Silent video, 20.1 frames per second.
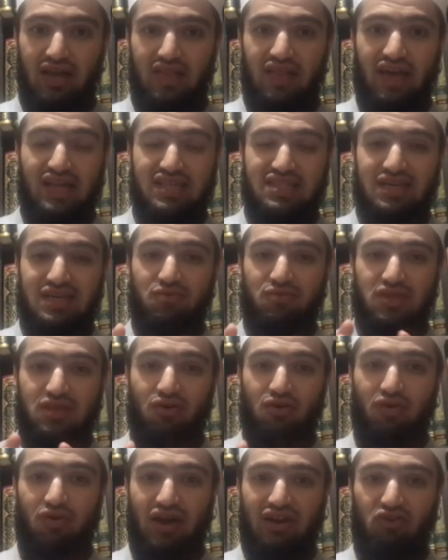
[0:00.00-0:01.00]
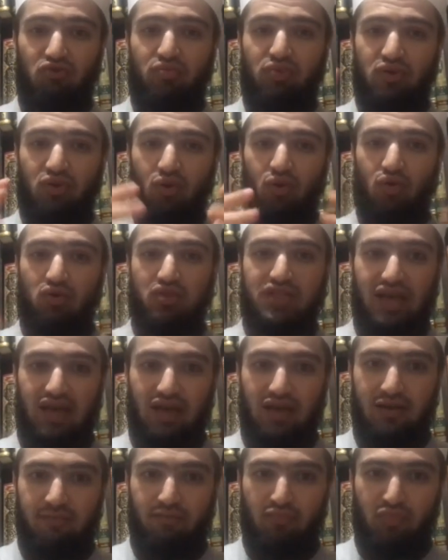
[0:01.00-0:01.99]
They can sit with the Quran open all
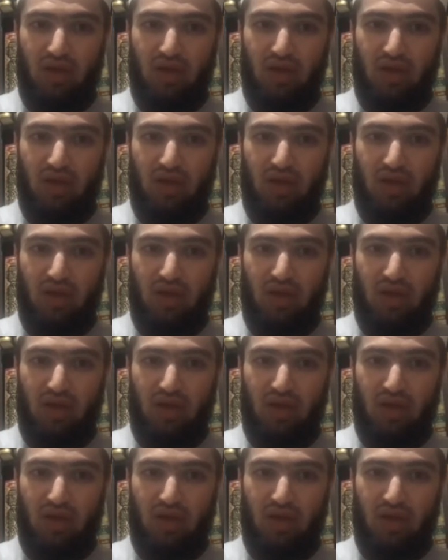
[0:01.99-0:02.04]
day.